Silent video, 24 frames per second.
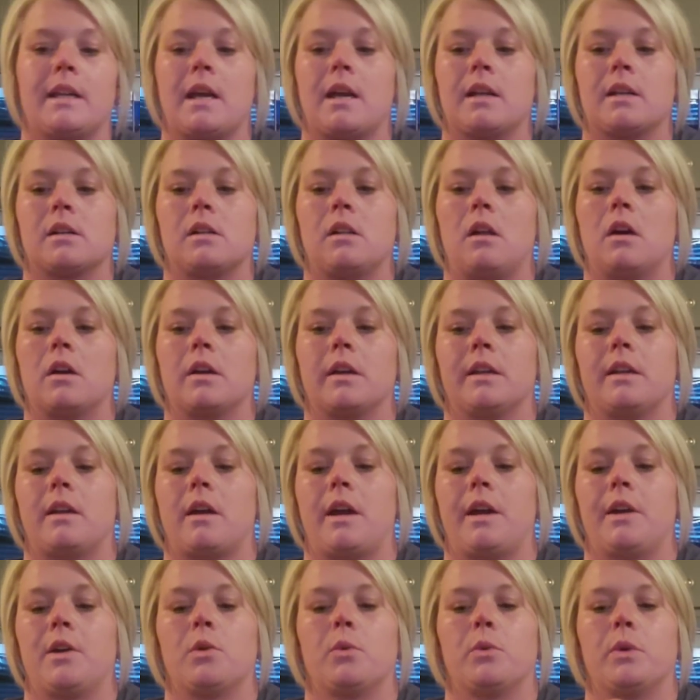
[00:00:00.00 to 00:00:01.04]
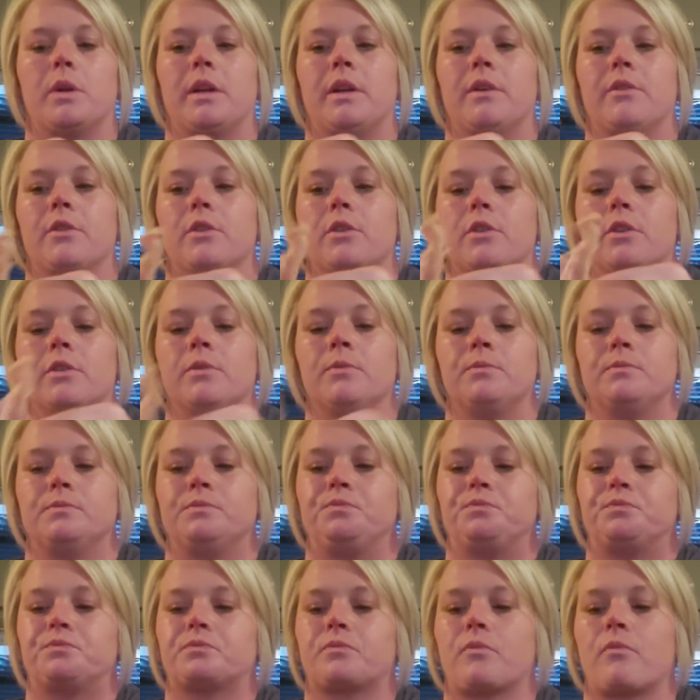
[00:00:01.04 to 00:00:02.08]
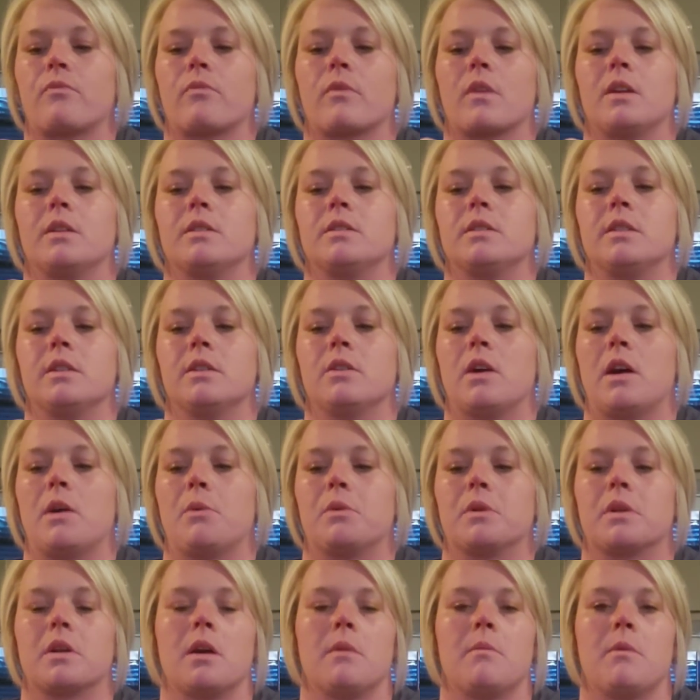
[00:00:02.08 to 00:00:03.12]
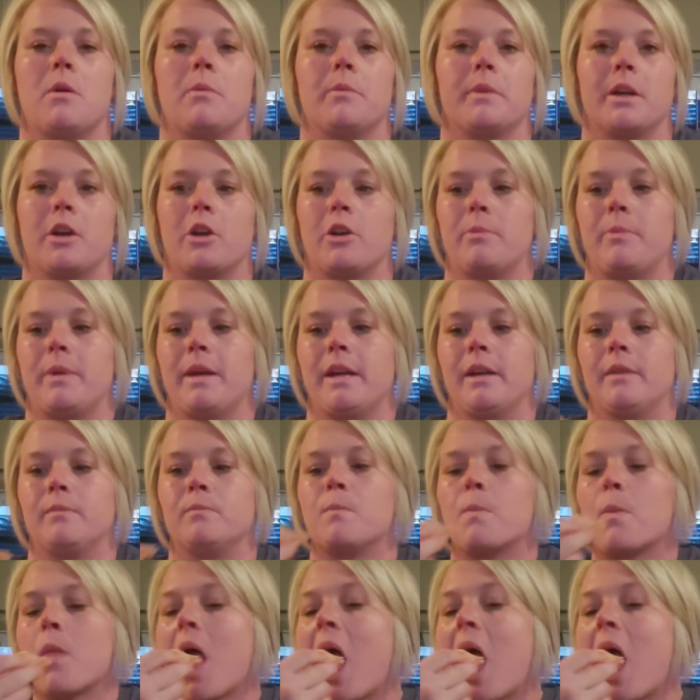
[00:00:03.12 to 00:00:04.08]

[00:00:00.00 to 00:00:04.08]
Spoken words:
9 o'clock at night or whatever, until I would come home and go to bed.